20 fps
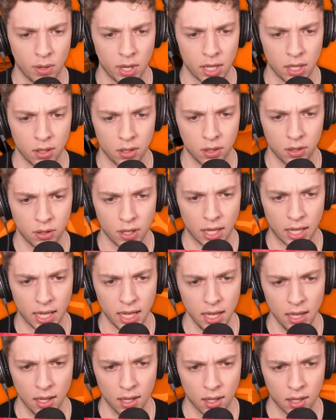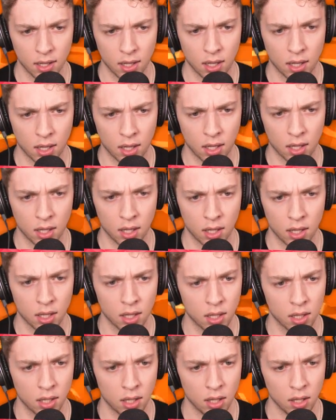Wait, Jelly,
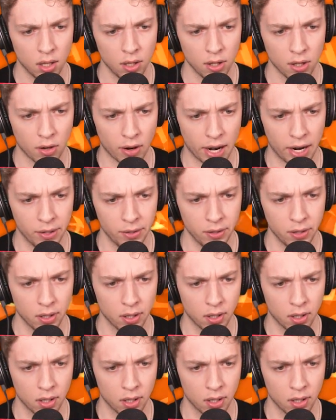what? Look at the ground.